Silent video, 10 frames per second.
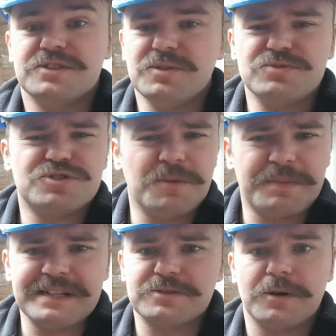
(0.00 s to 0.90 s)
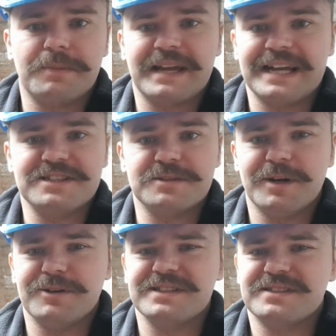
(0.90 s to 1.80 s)
Don't jump into a big
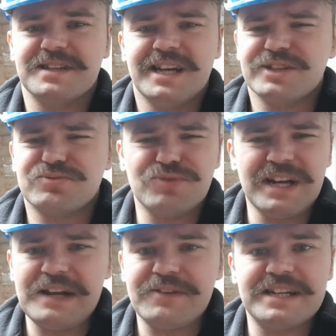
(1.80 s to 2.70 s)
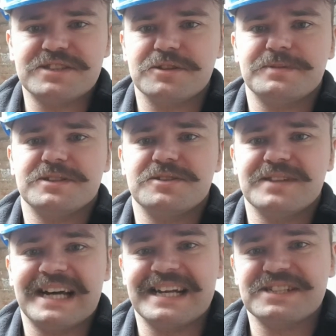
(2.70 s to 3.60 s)
HMO. It's really, really stupid to
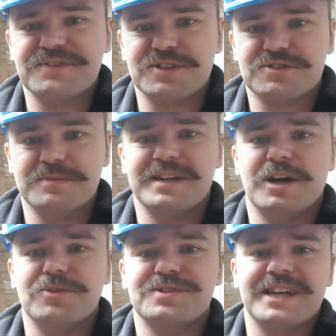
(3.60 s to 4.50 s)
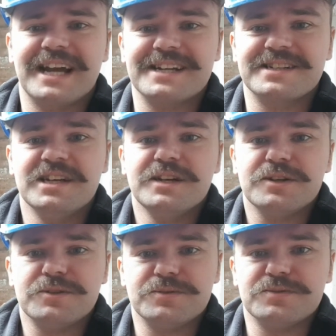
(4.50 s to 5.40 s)
do that unless you've got somebody holding your hand
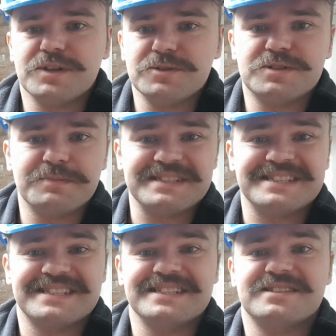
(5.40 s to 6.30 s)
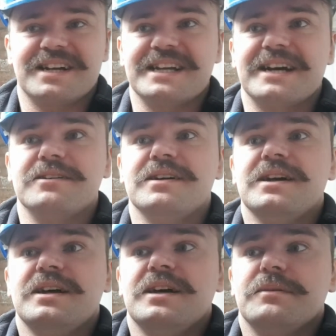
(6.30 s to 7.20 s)
who knows the business inside out,
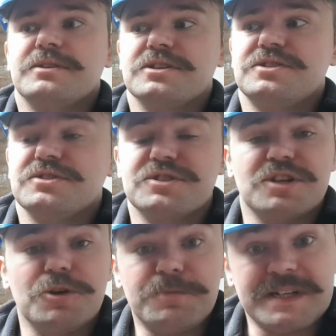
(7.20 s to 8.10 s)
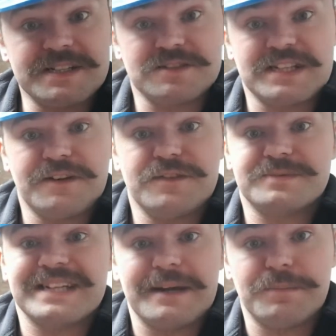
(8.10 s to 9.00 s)
because you're just opening yourself
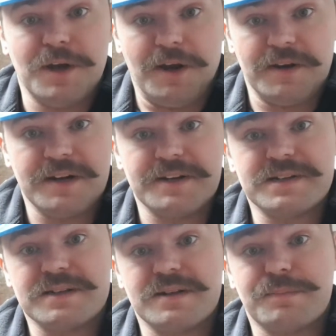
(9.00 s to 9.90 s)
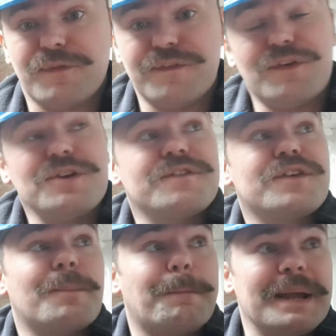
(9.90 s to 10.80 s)
up to get burnt. And before you've
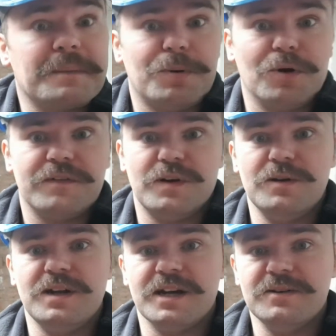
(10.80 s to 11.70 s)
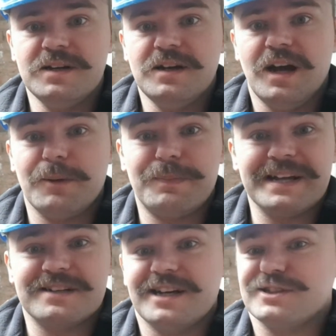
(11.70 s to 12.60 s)
got a big portfolio, a
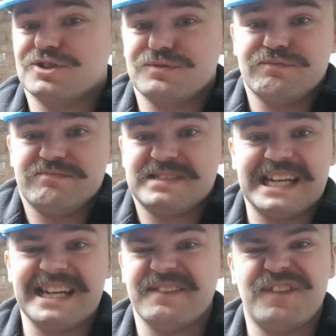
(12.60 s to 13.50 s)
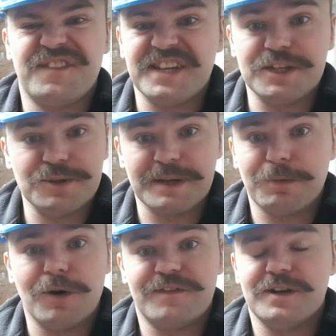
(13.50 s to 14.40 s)
big, like, say 50
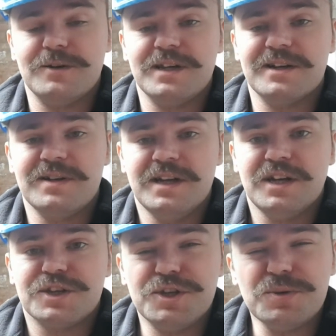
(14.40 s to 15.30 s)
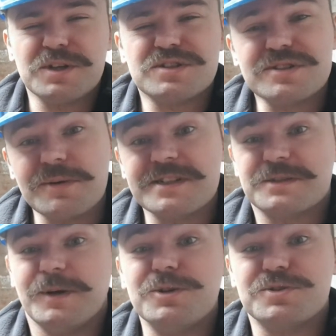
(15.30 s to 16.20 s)
unit portfolio, you are so
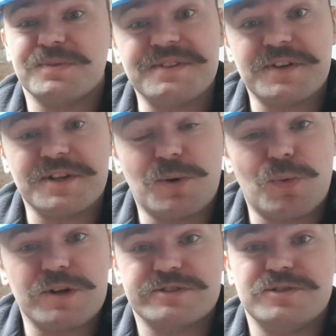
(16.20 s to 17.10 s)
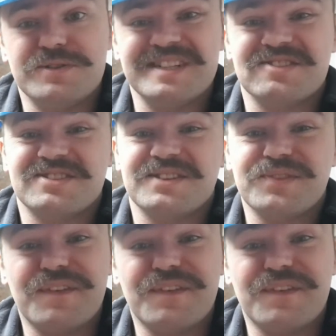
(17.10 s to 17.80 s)
exposed when you've only got 1 or 2 deals, because if the